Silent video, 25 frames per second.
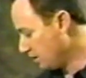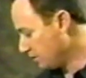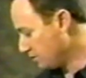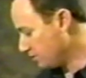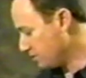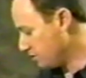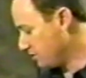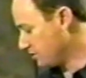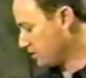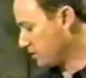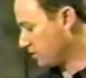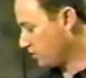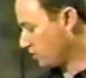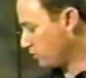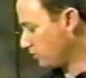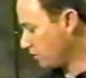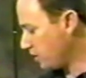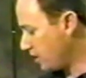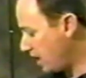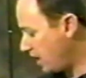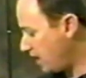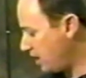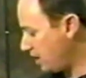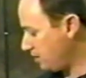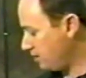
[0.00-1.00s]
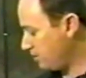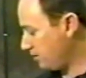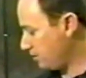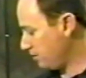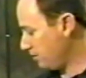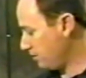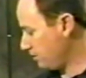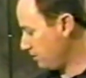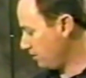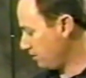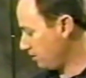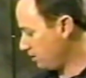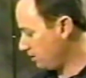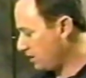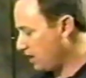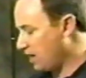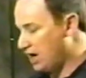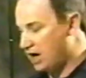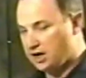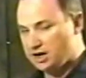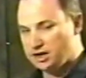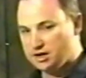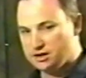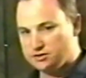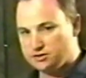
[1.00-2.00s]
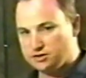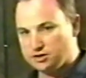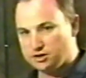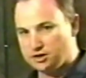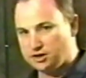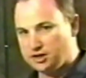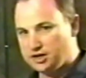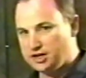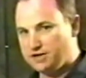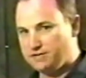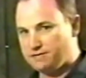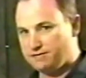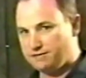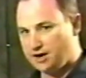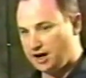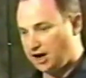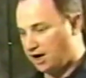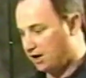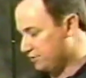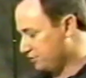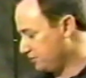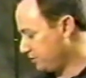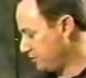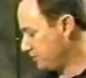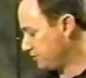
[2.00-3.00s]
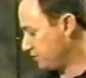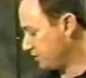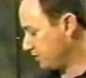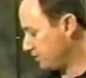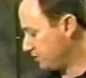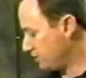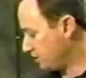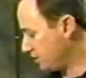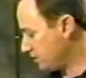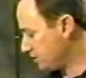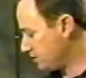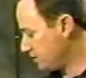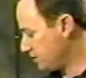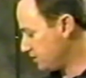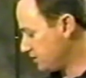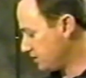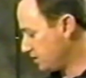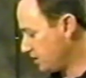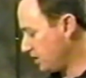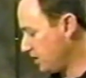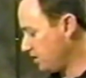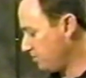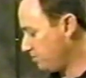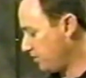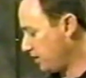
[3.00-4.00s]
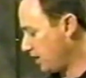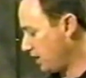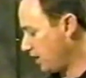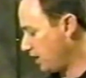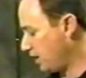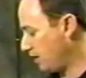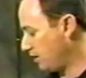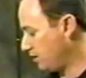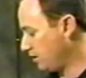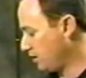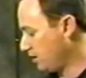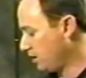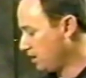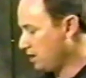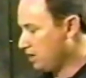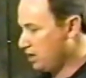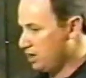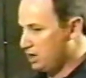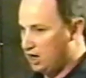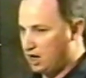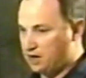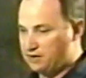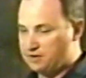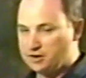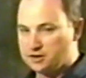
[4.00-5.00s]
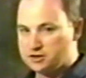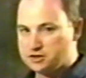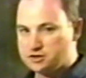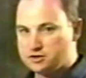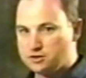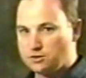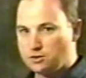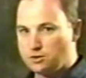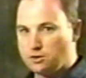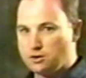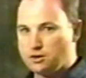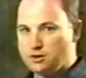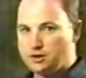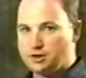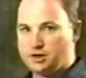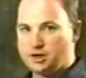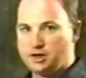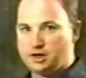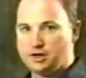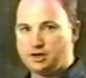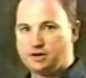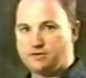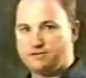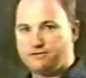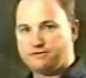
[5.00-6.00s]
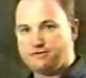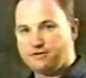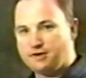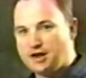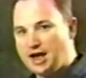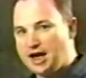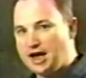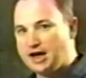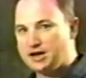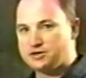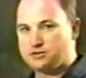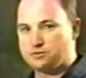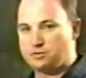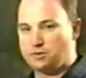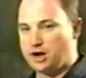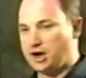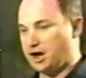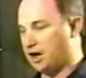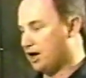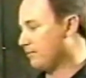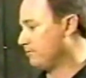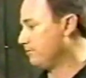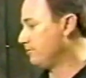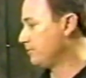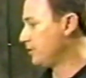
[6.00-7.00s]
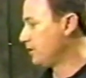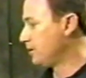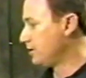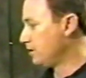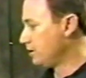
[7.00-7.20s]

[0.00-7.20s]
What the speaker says: So you can create, edit, delete files using just this keypad, and they're stored in flash RAM